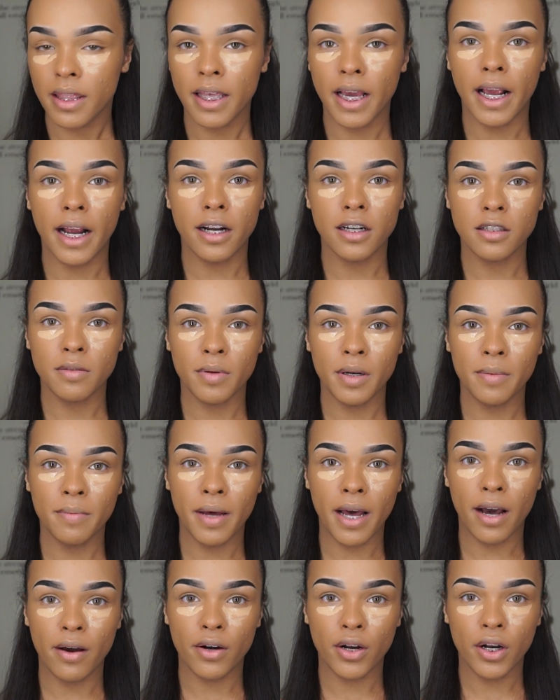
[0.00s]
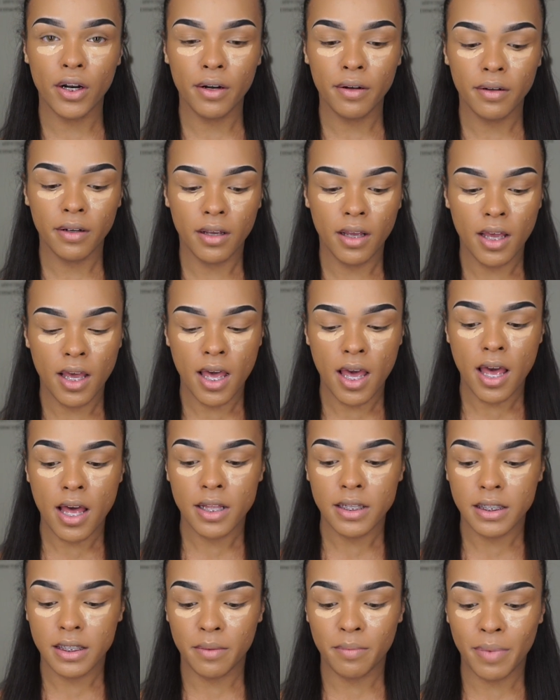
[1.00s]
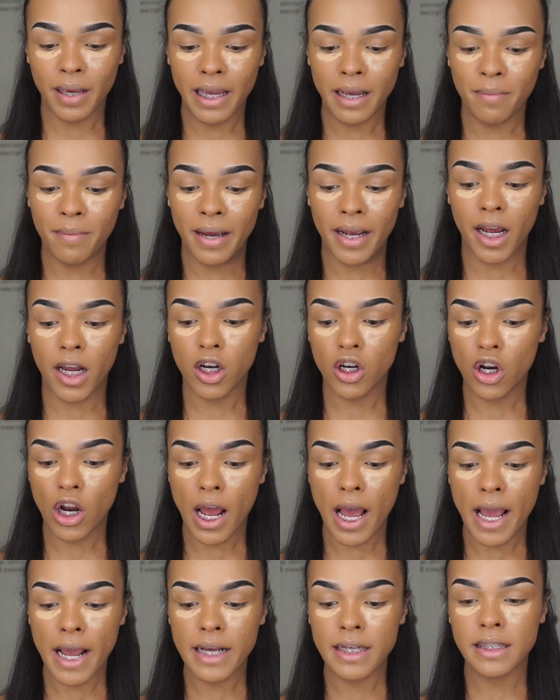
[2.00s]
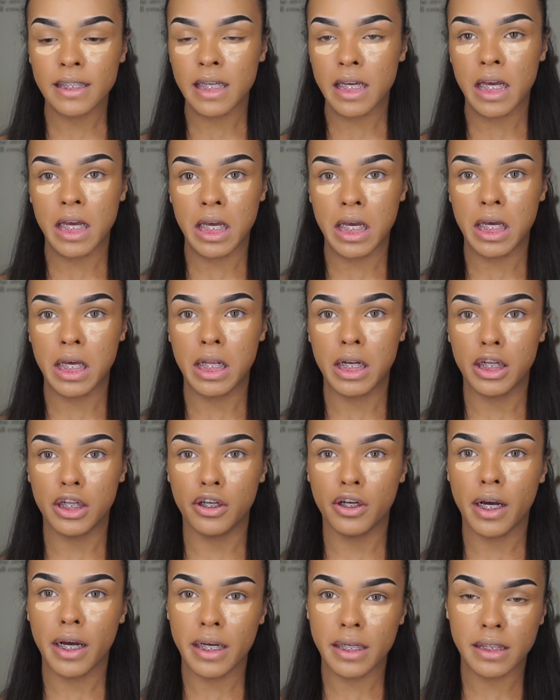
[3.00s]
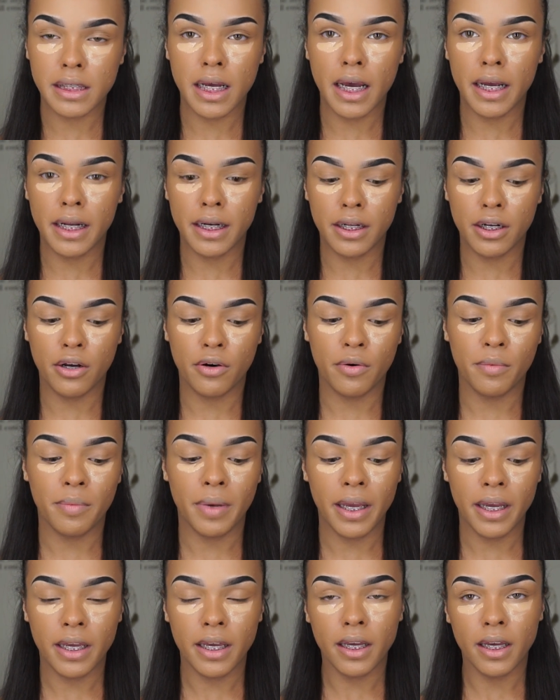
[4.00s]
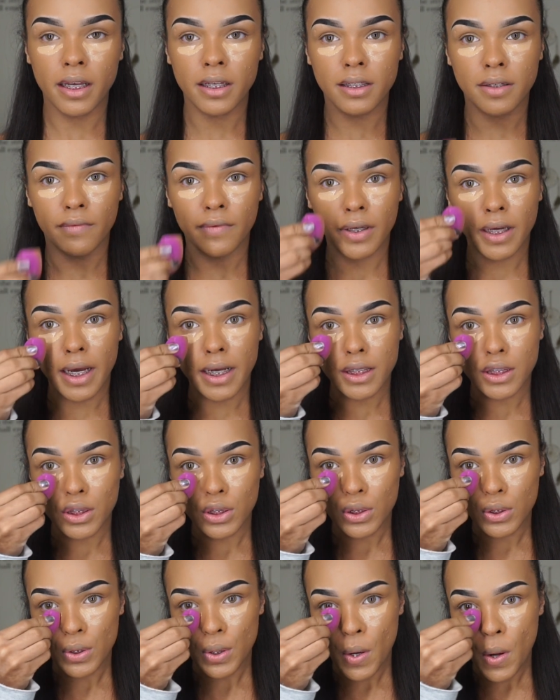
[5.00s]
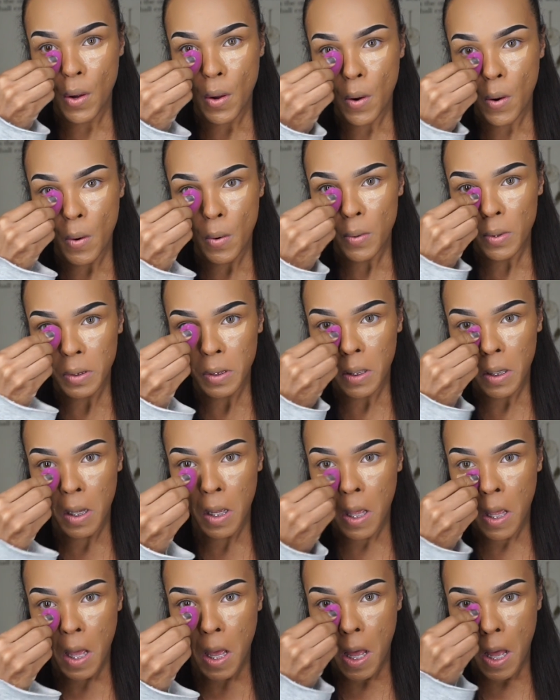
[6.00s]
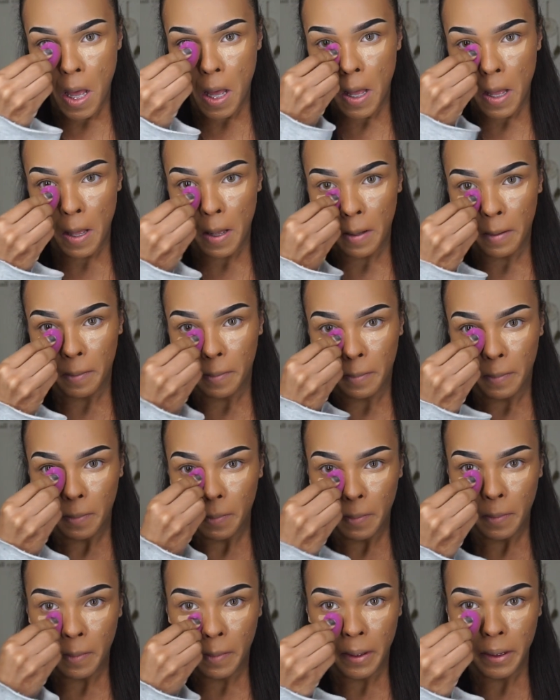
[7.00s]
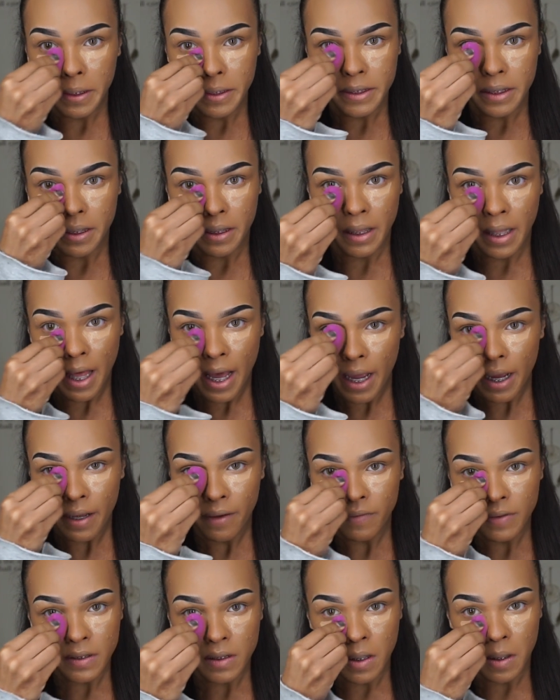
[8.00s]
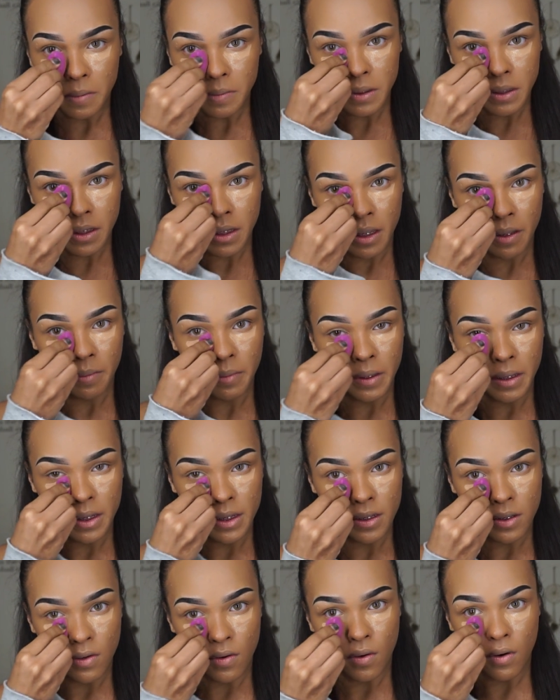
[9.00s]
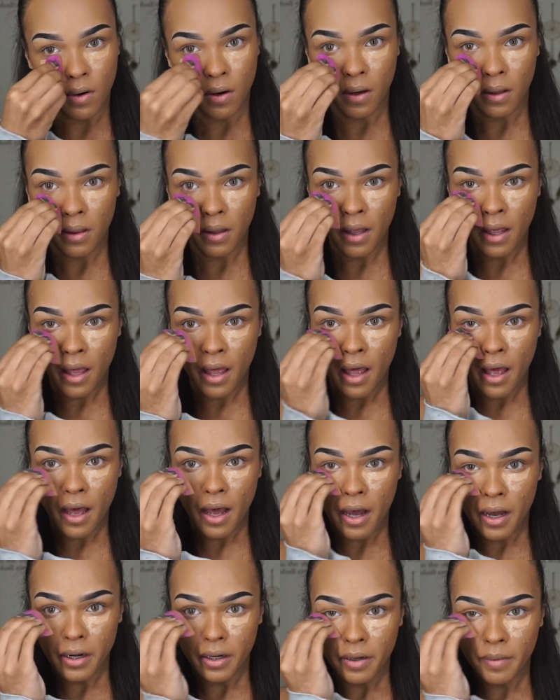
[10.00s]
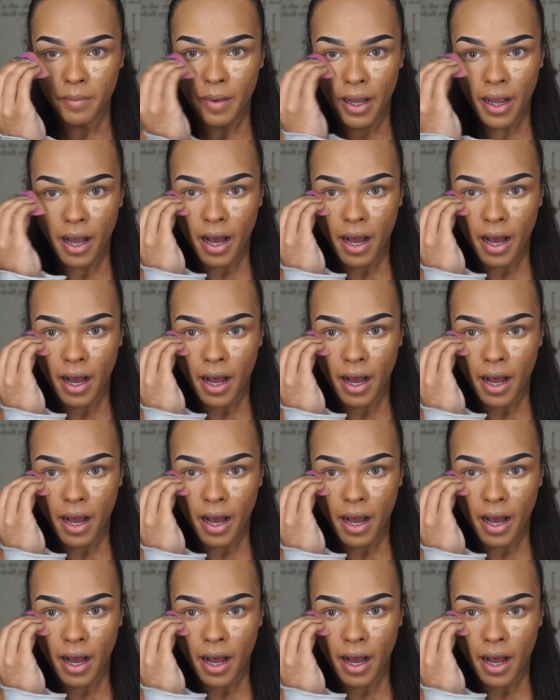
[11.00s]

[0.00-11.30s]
Airspun powder to bake my under eyes. And you guys kind of know what baking is. If you guys don't, where's your life? So I'm just going to put this all under my